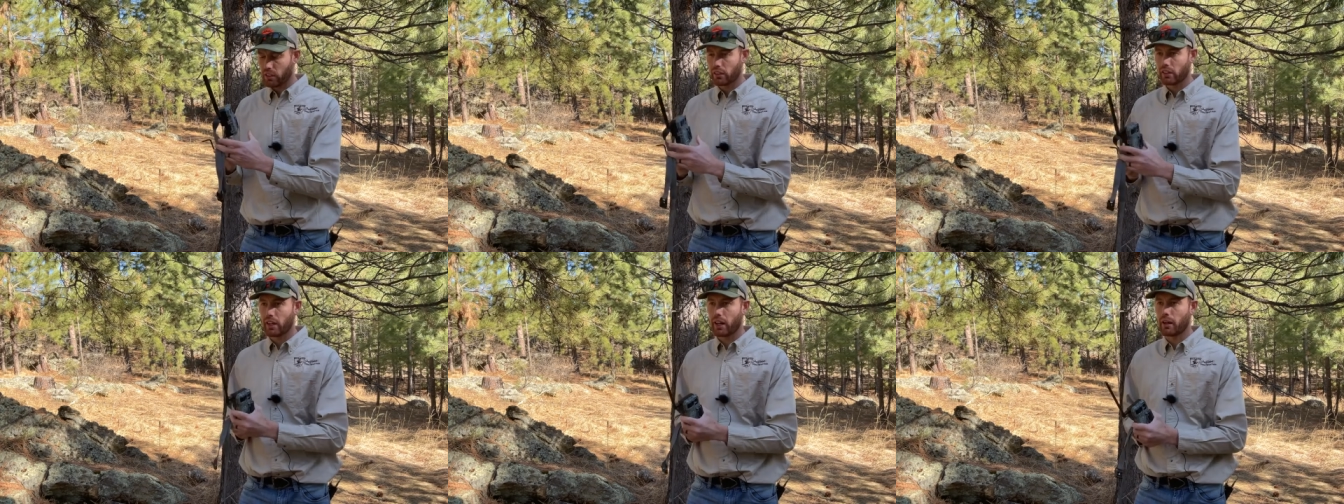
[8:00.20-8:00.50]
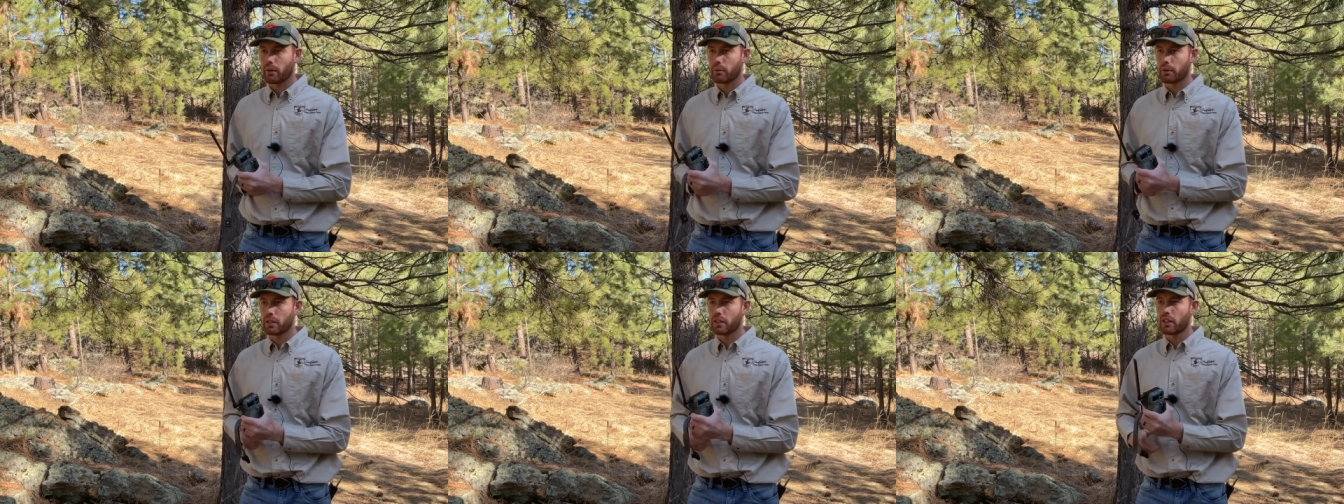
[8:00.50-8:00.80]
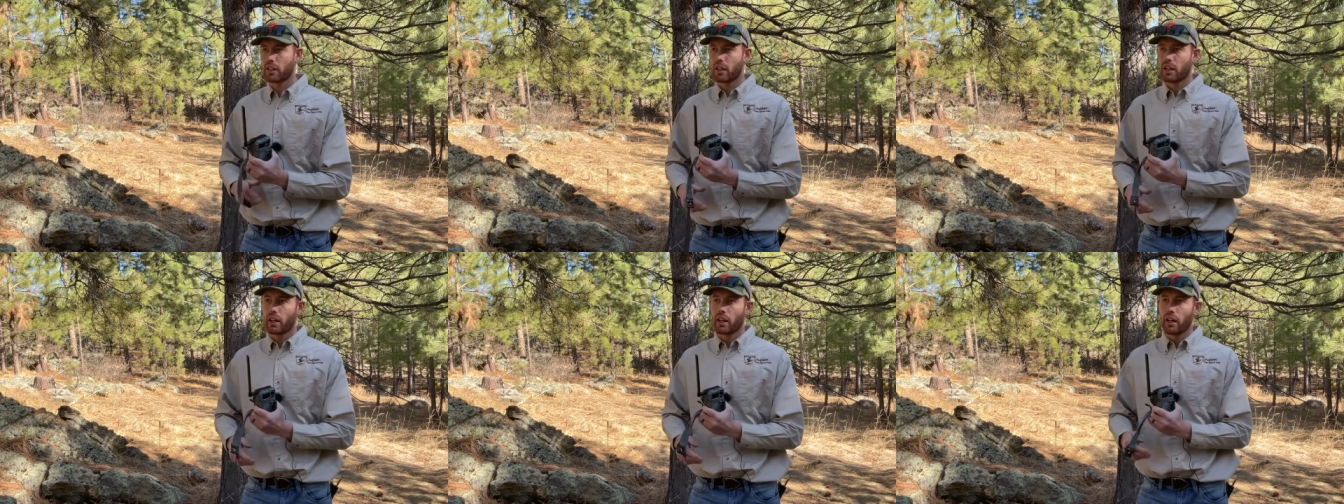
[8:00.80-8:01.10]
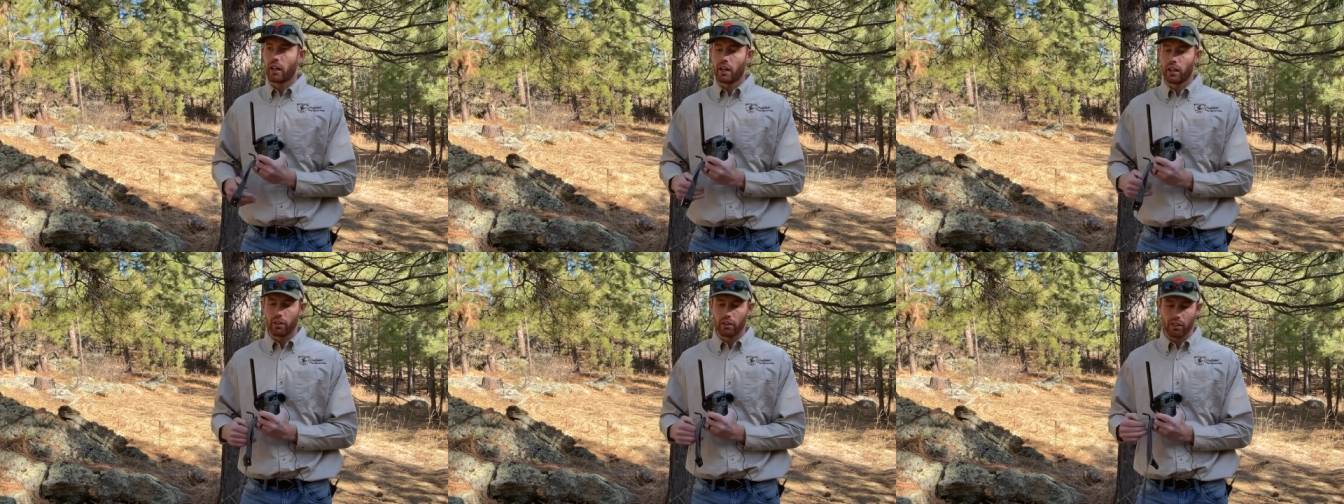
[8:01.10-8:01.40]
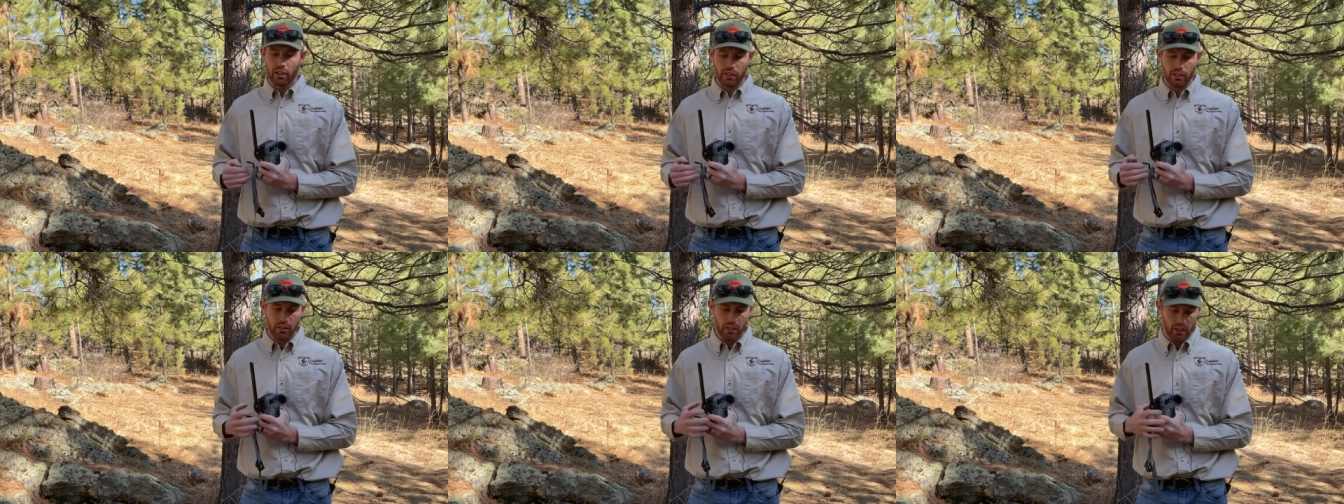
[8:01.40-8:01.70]
camera and
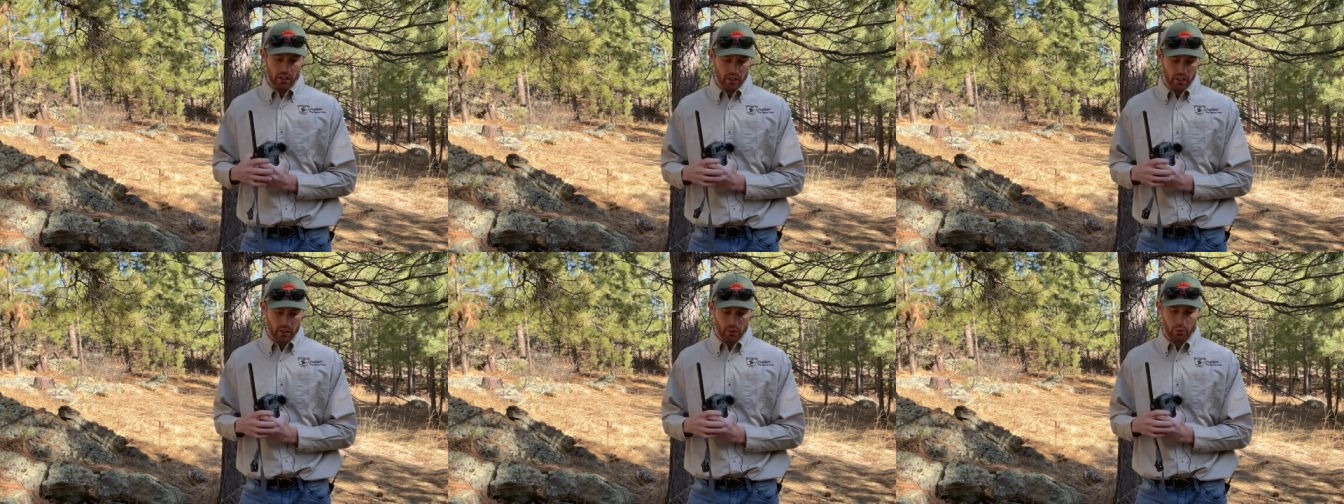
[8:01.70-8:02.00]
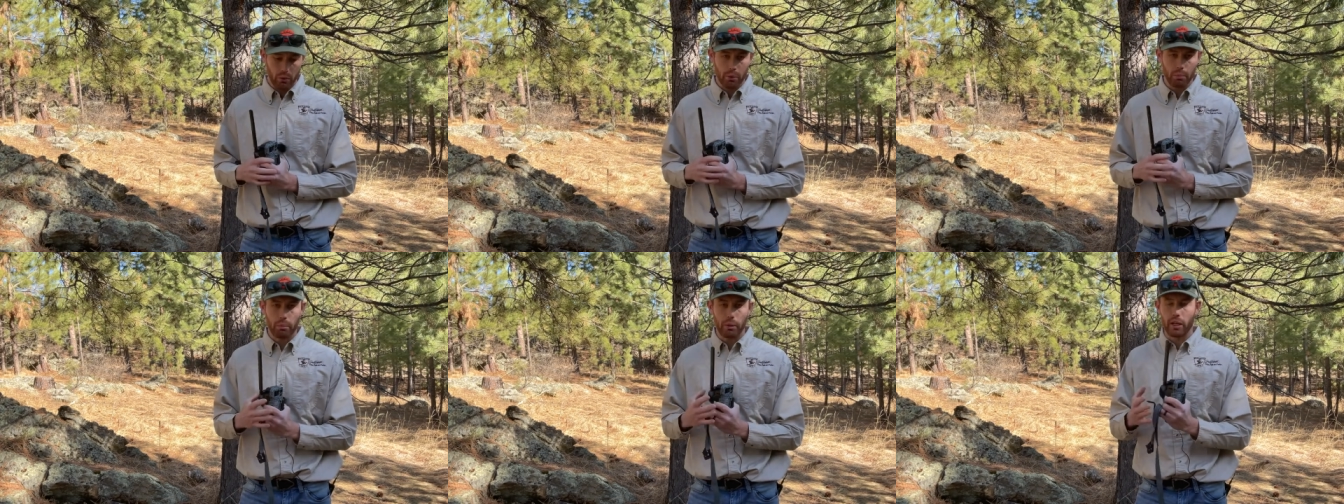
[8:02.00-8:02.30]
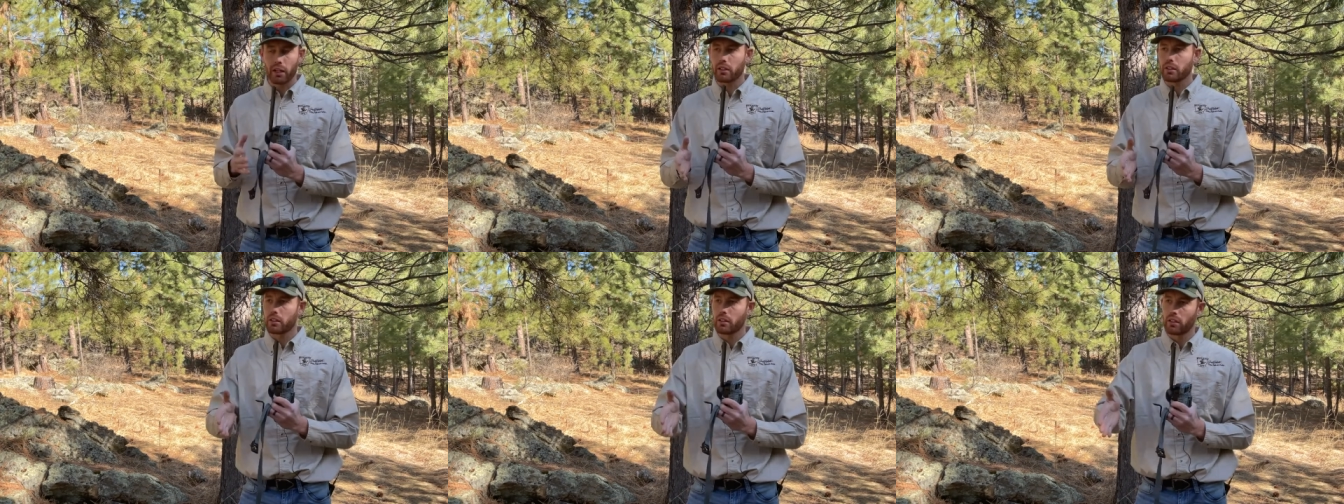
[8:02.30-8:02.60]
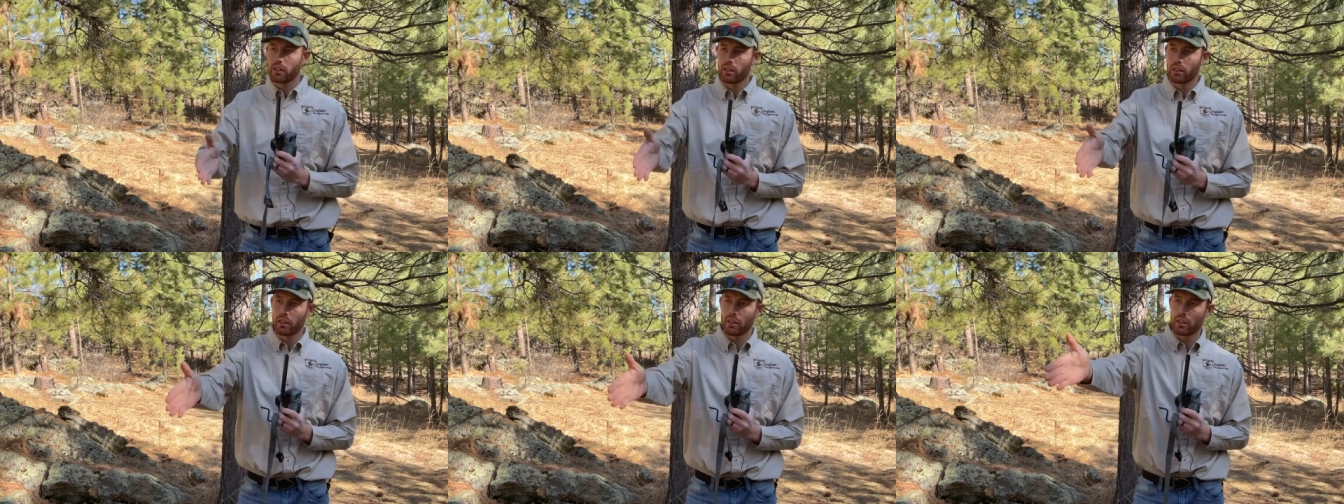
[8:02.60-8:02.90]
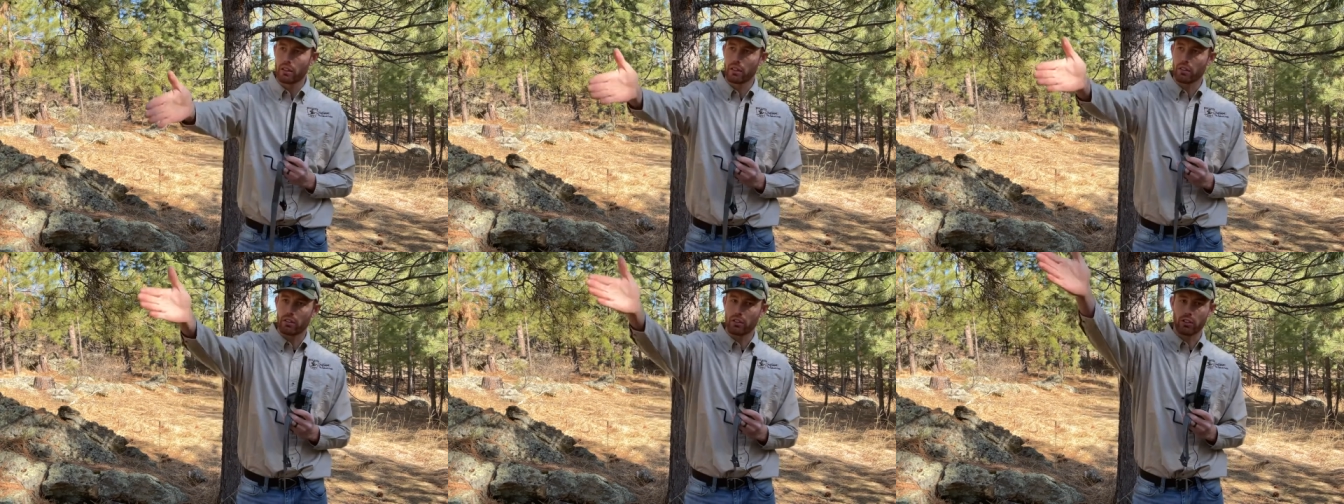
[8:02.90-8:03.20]
this area we picked
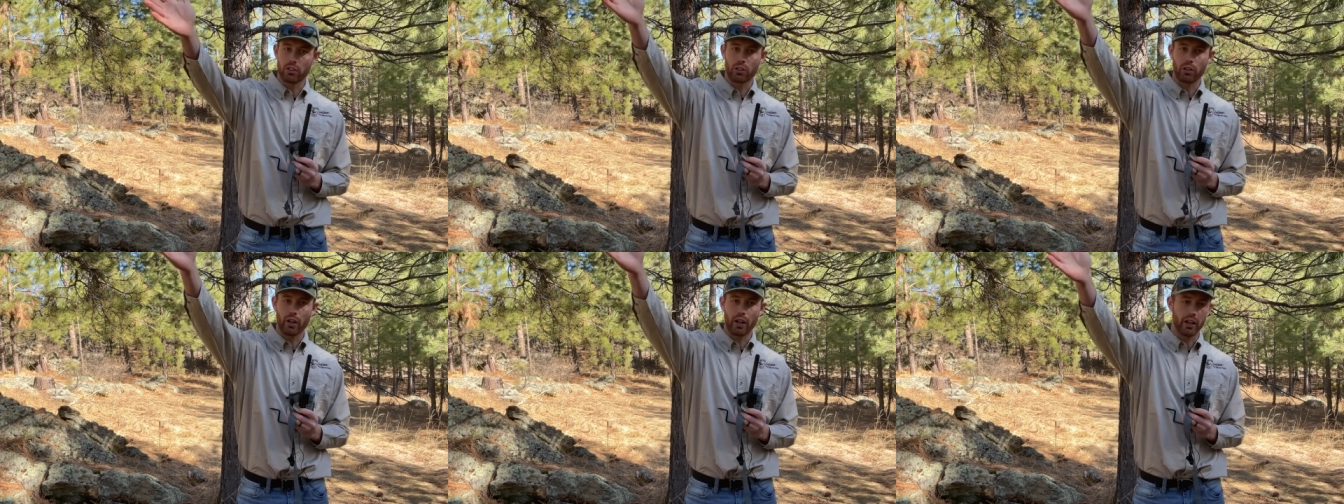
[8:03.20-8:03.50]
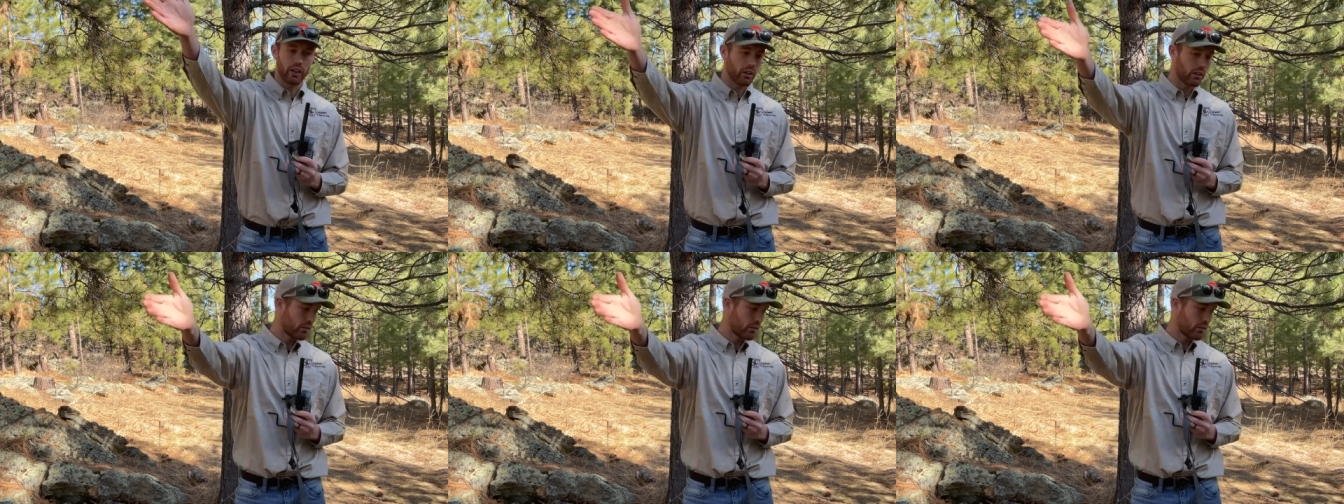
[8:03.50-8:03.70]
is a trail